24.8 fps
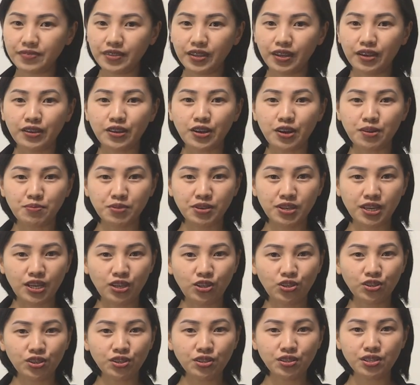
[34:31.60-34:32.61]

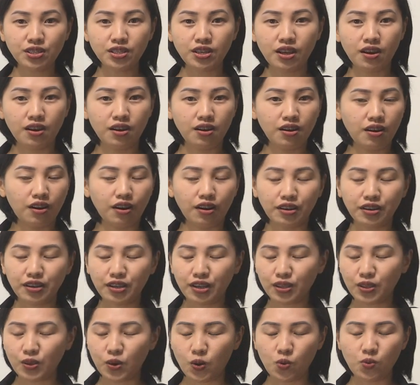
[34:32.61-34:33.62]
Accommodations are
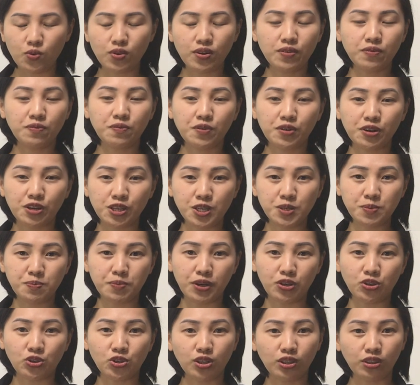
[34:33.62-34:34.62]
not only for
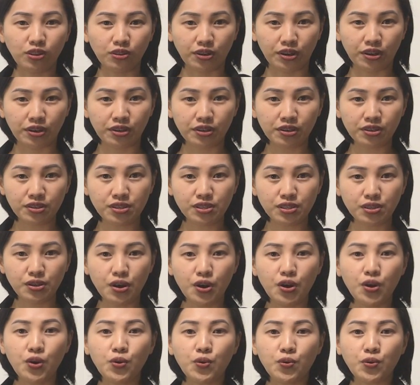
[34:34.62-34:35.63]
special learners
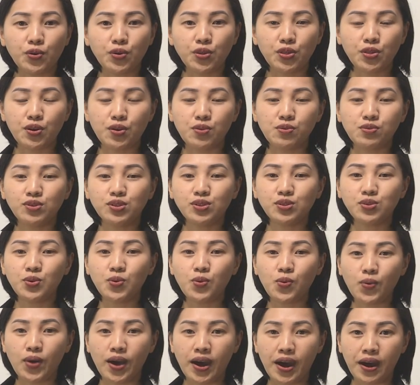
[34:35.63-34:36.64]
or those
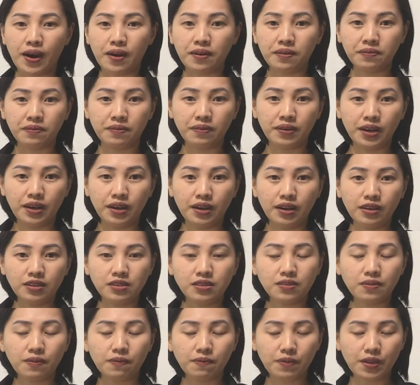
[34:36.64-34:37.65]
who have
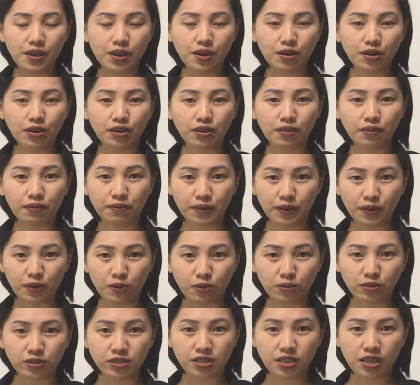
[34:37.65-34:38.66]
severe
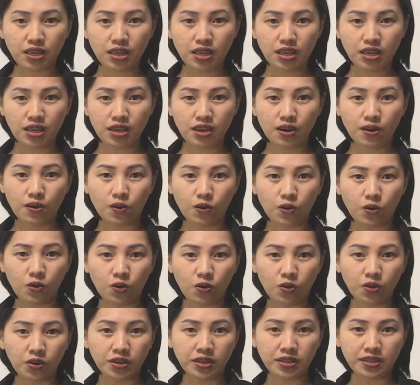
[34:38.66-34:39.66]
difficulty
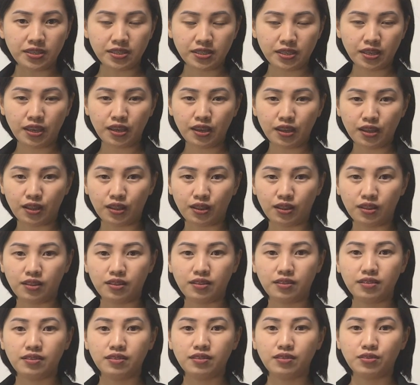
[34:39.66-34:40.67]
on a skill
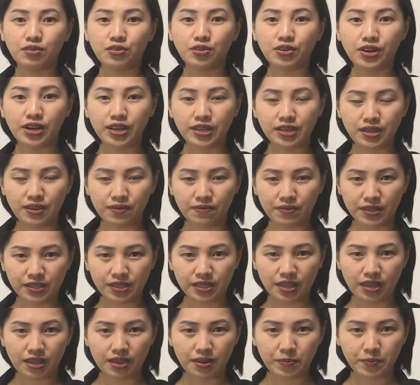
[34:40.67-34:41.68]
or
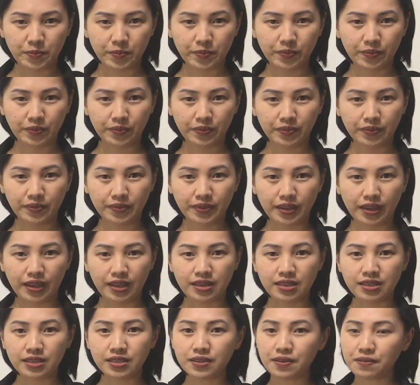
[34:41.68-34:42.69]
activity. It
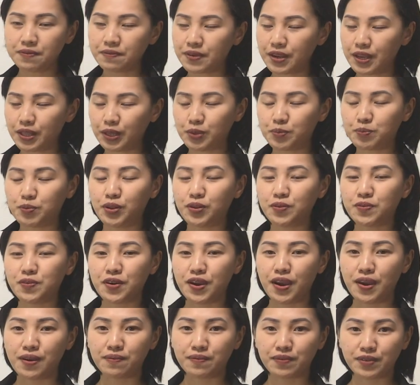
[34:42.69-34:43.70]
is available for
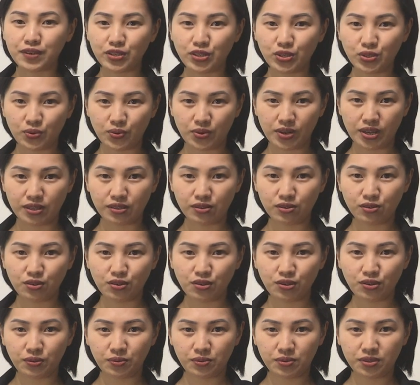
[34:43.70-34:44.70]
every student to
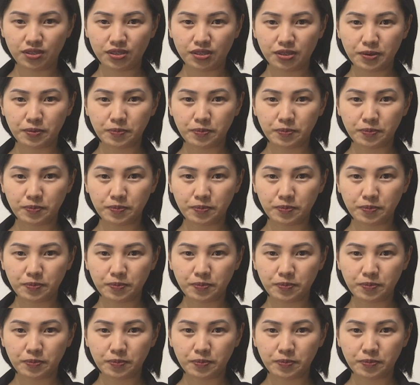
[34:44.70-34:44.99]
use.